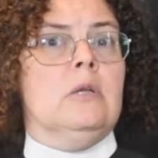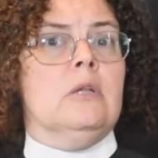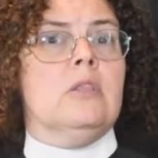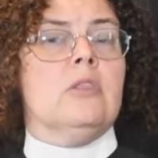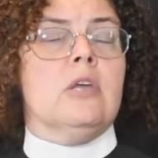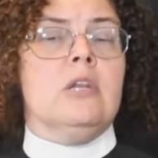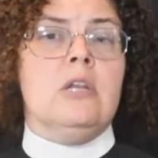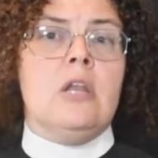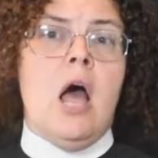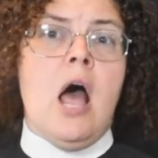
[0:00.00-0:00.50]

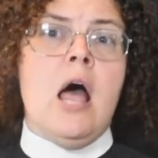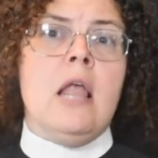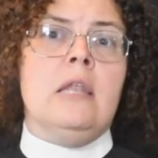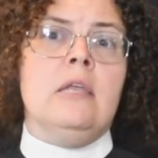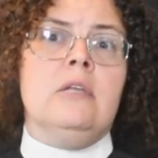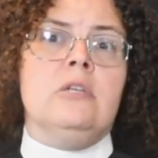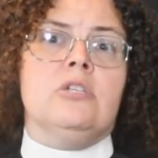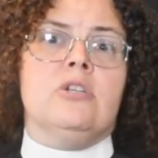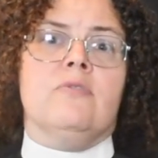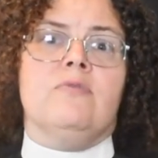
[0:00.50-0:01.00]
the
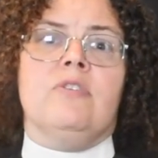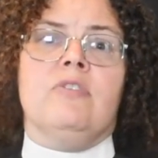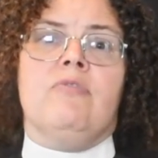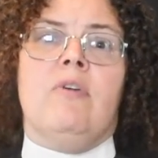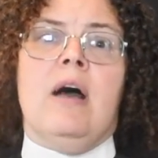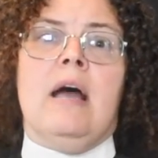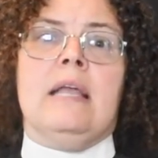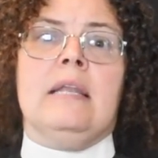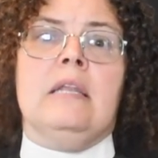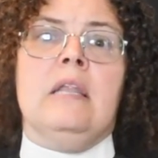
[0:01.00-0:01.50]
knowledge of
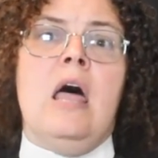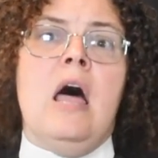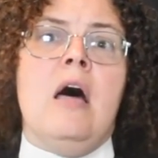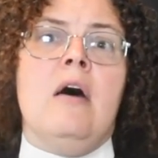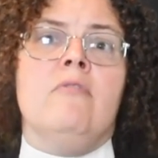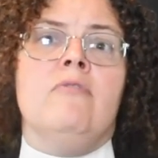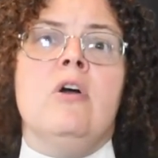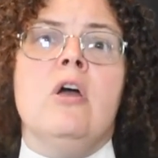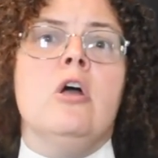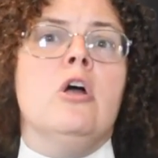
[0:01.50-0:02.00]
divine
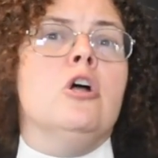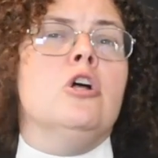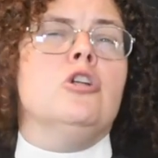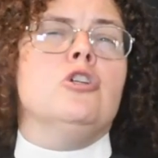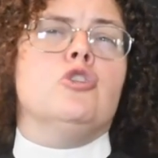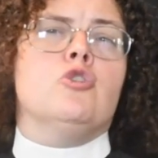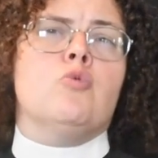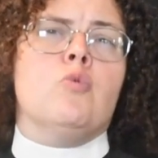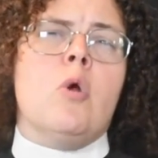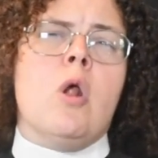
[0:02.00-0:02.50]
love
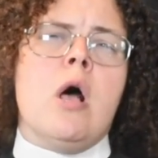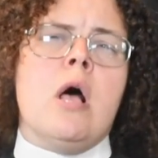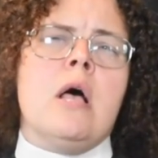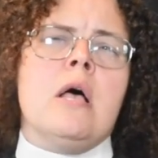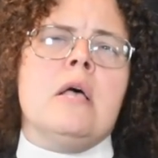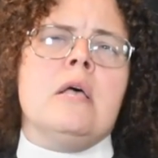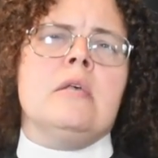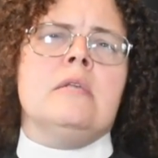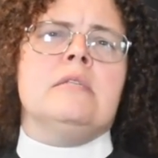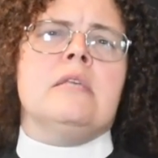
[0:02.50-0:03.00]

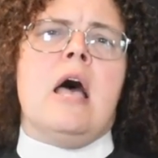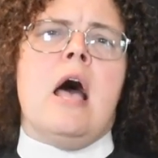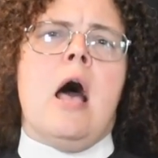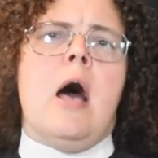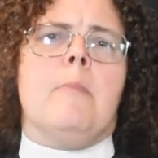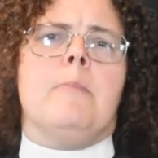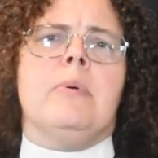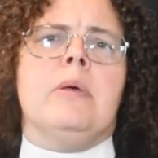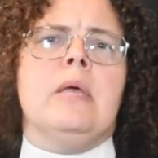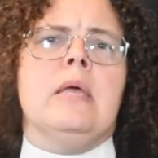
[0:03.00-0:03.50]
draws
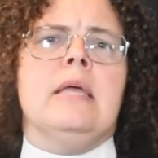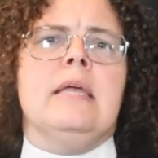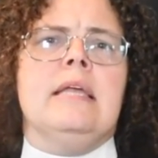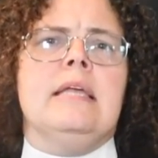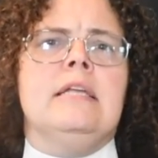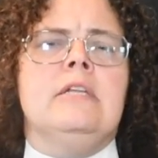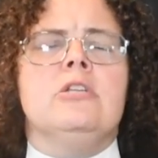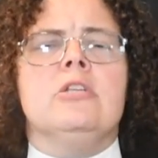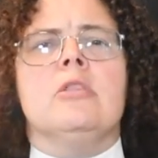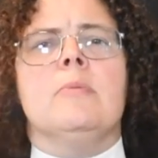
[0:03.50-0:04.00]
up
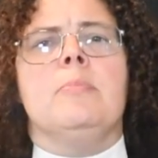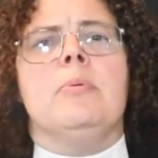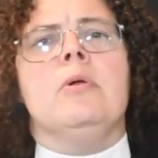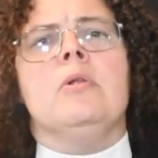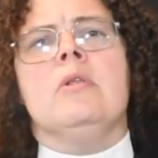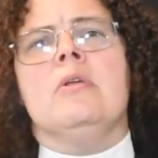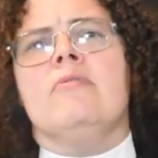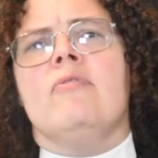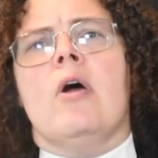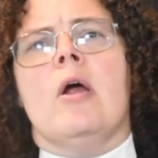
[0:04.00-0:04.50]
into the
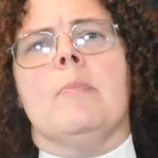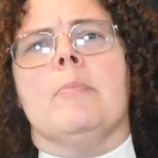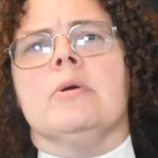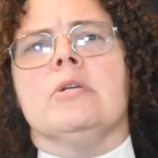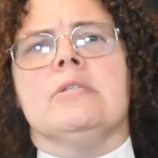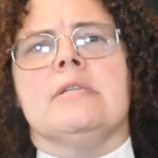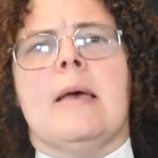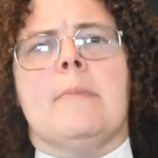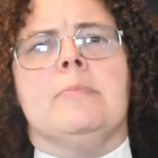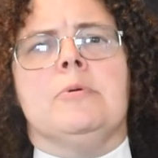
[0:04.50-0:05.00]
pull of our
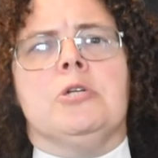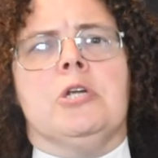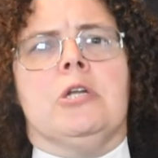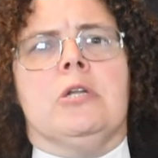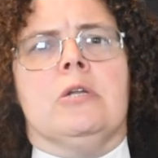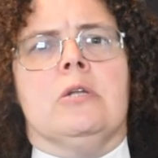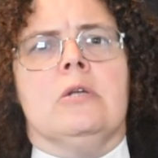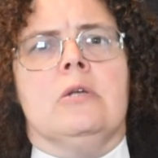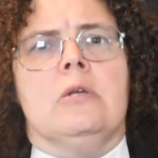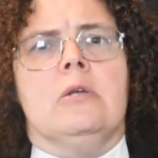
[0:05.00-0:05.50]

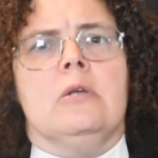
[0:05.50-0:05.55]
perception,